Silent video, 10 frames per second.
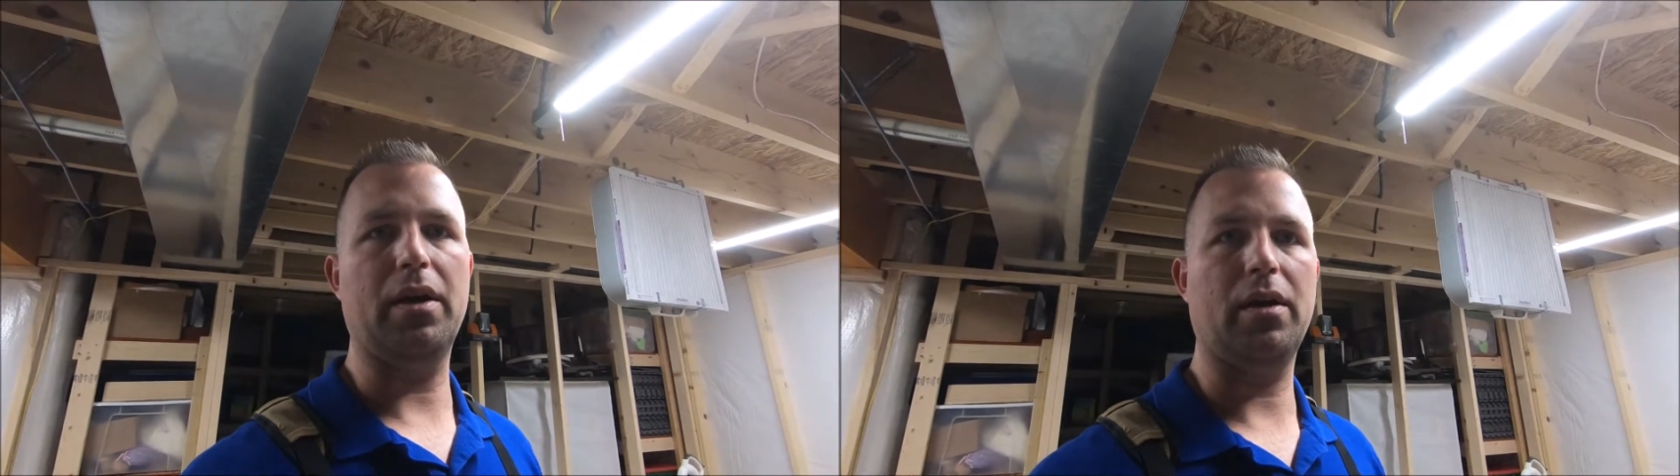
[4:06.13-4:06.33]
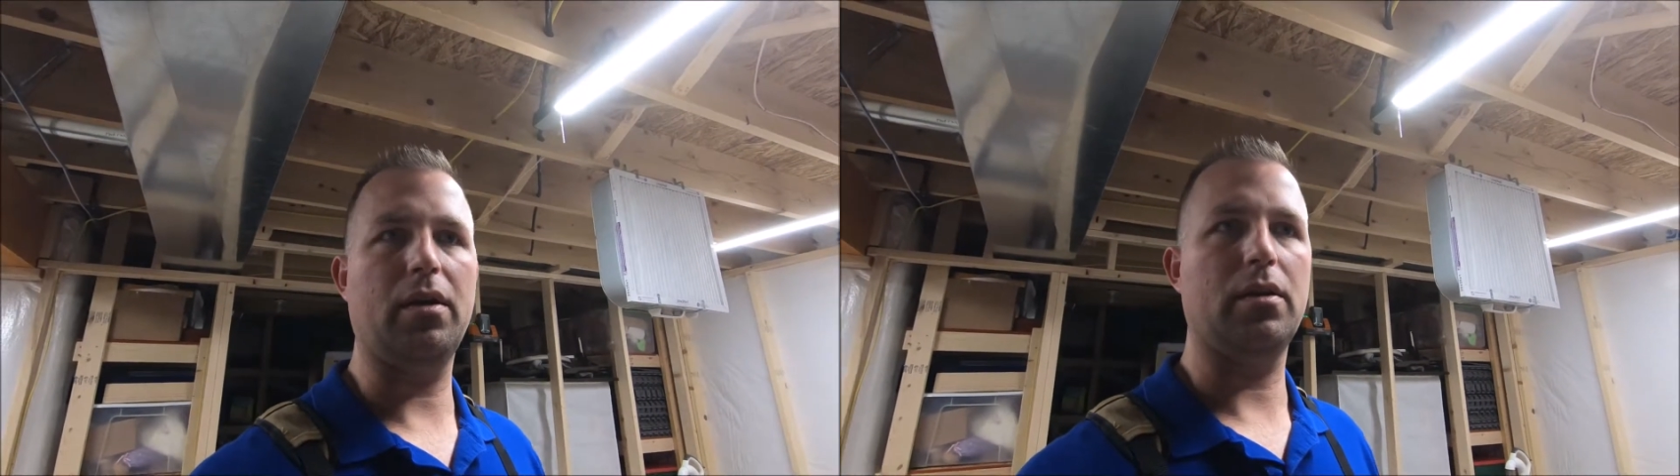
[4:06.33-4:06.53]

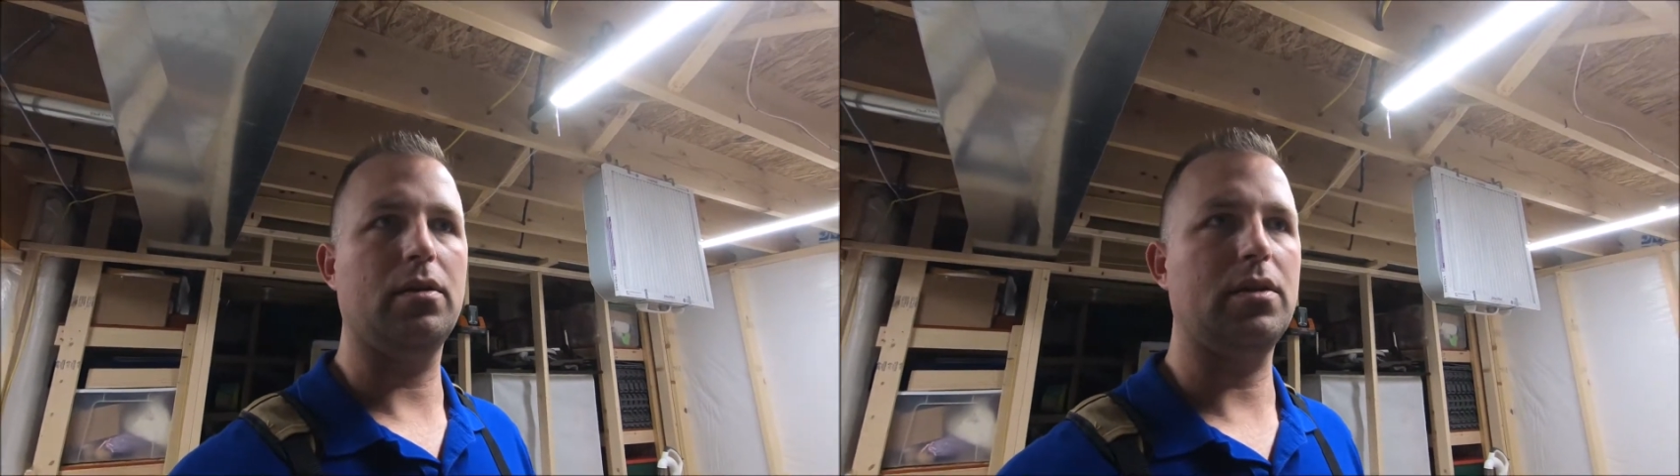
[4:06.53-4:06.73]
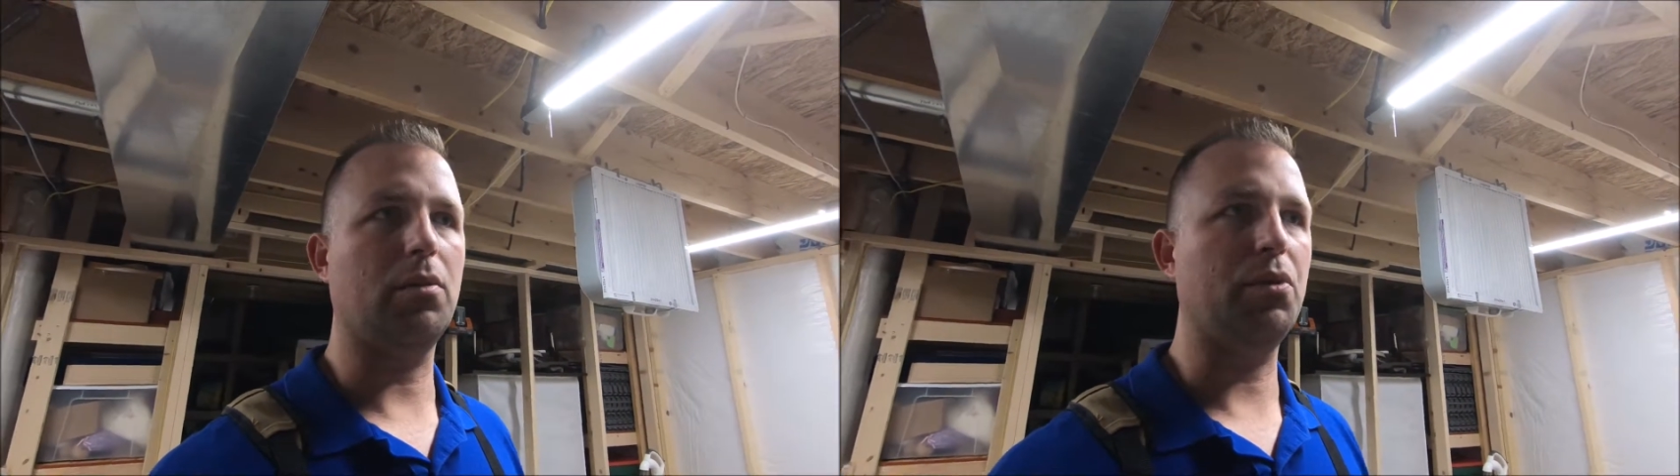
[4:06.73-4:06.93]
and
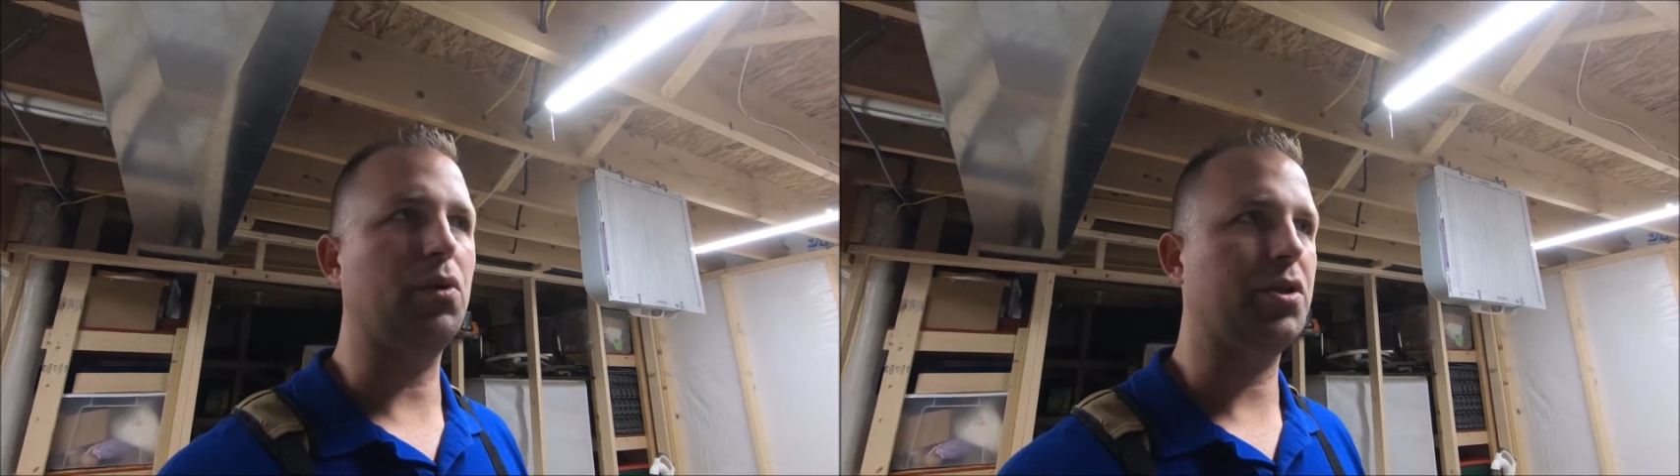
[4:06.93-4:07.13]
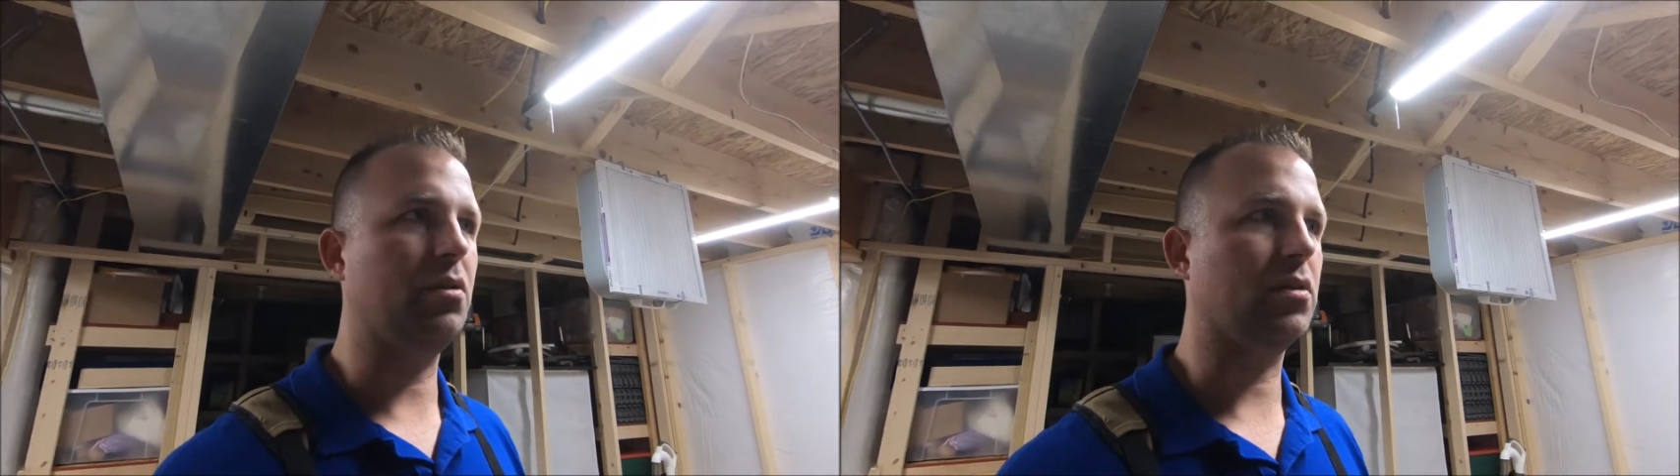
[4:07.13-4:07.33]
tell me
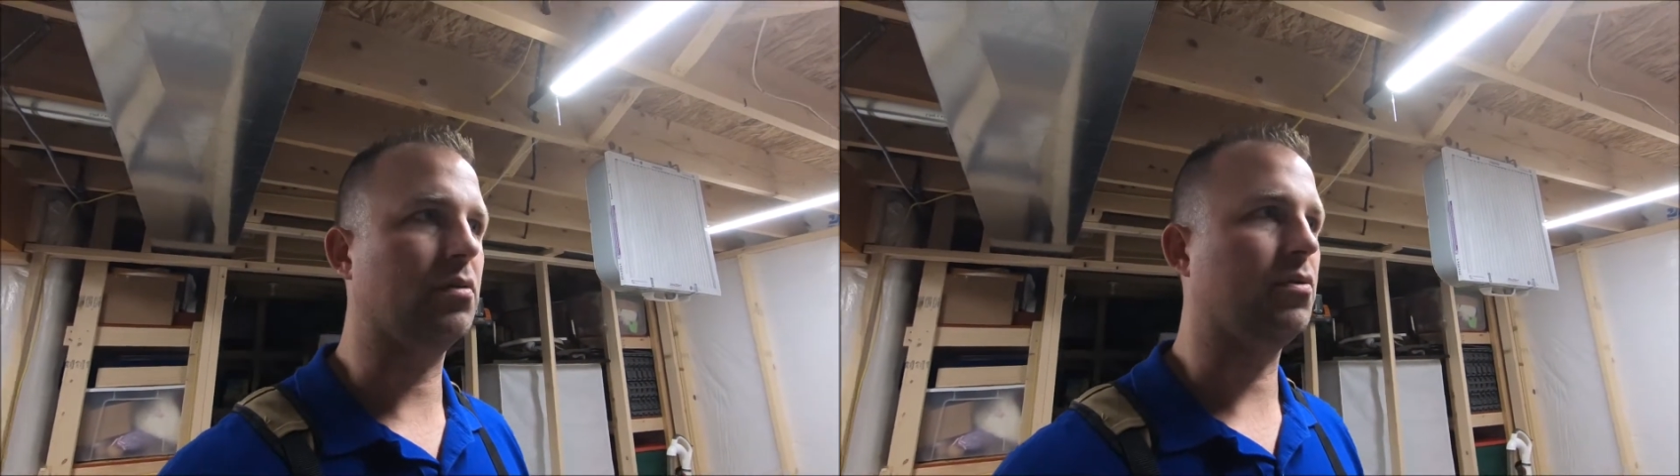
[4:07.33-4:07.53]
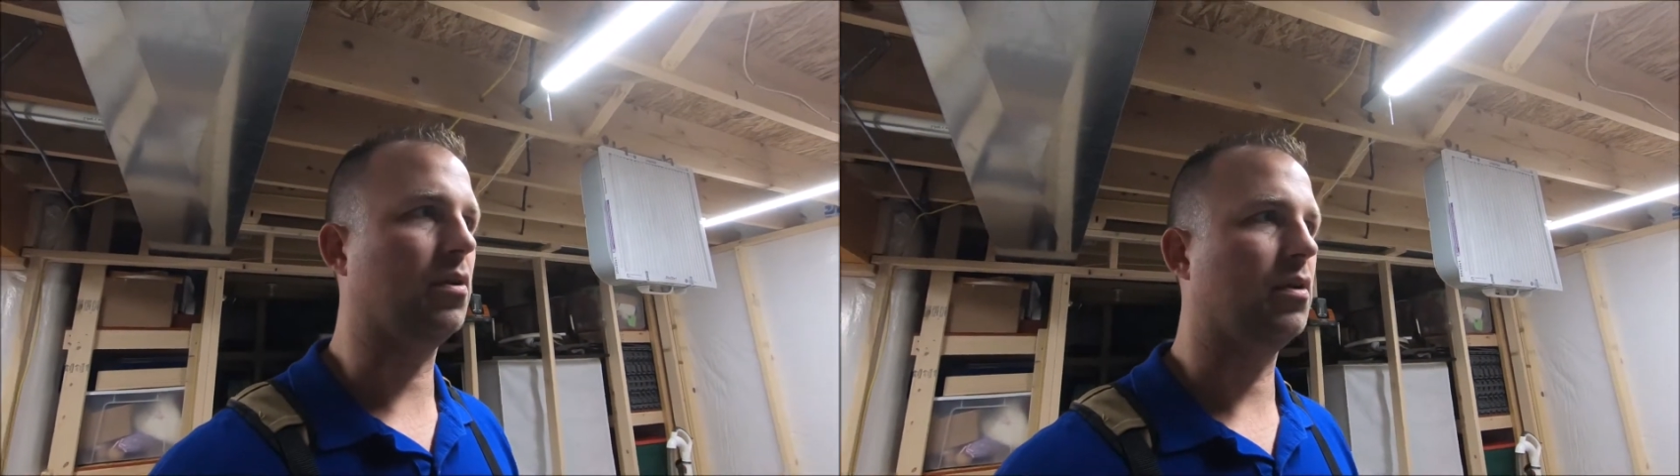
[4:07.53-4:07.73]
what you're looking
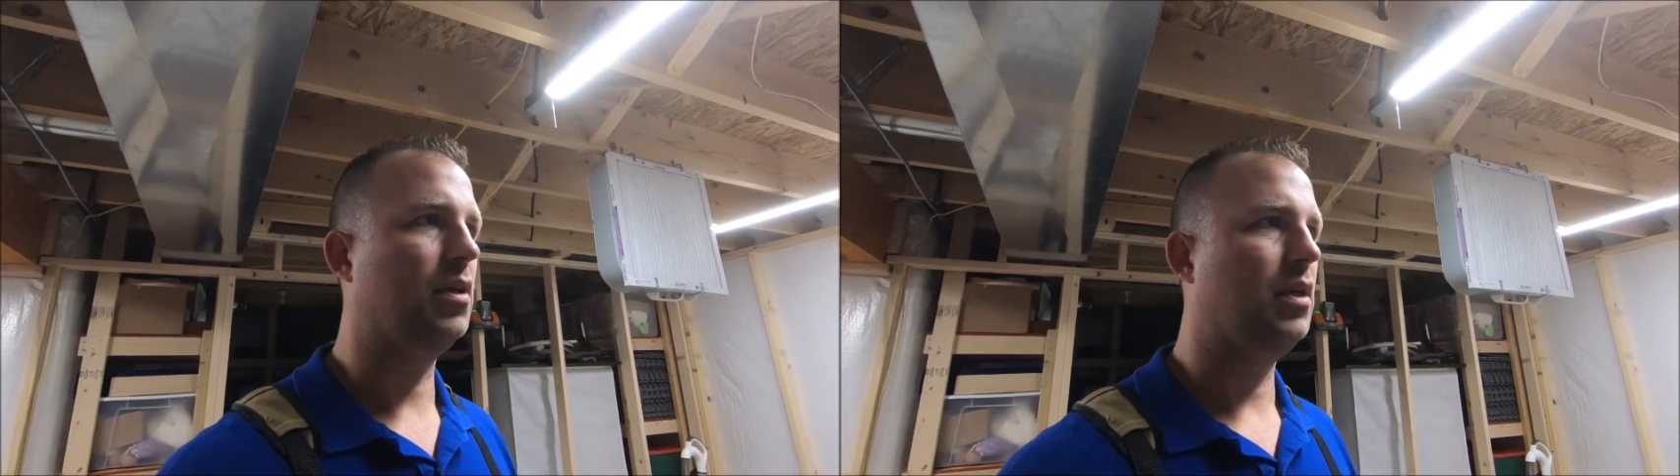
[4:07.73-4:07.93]
for.